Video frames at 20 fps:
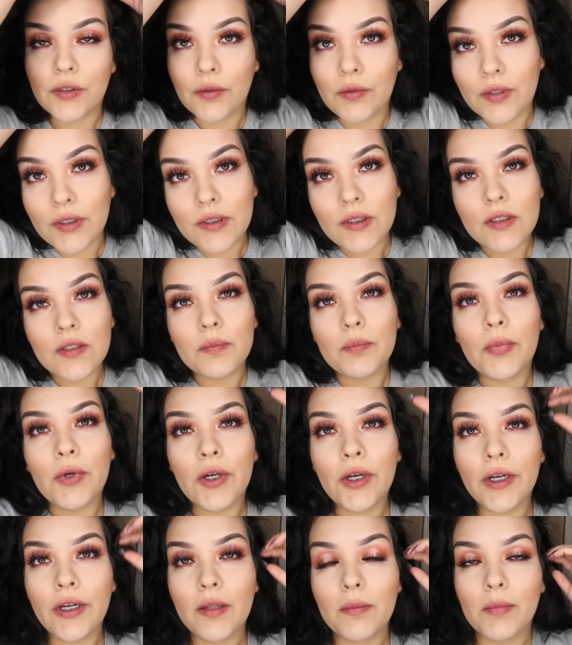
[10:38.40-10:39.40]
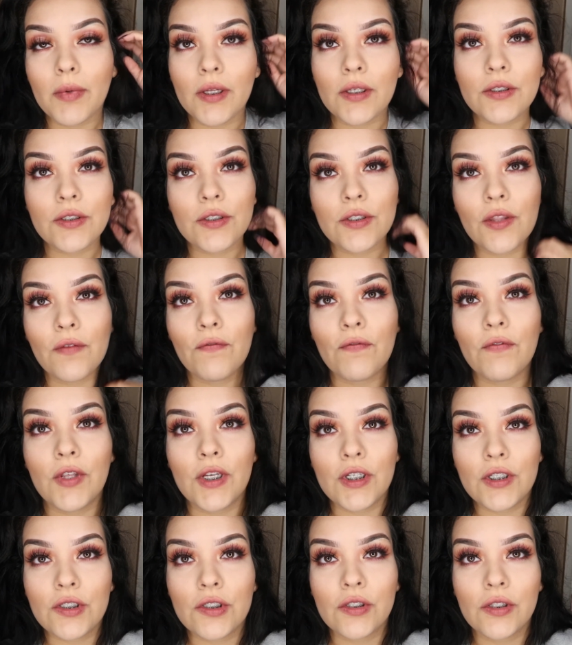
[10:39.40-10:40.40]
So this is pretty much the
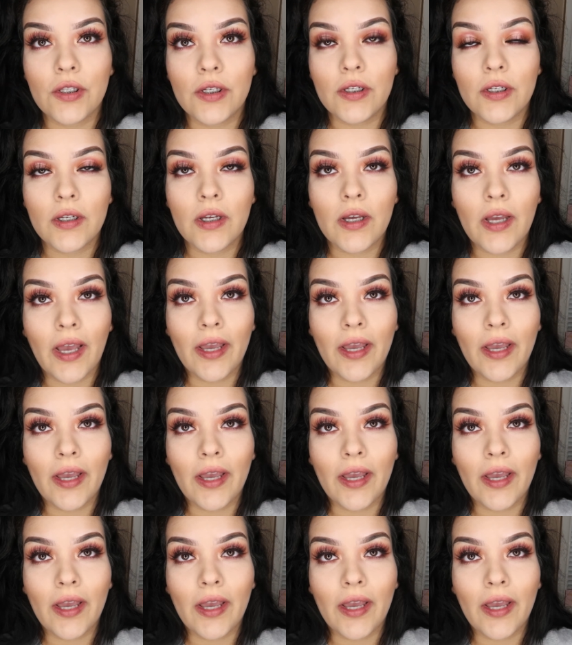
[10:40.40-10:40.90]
finished look.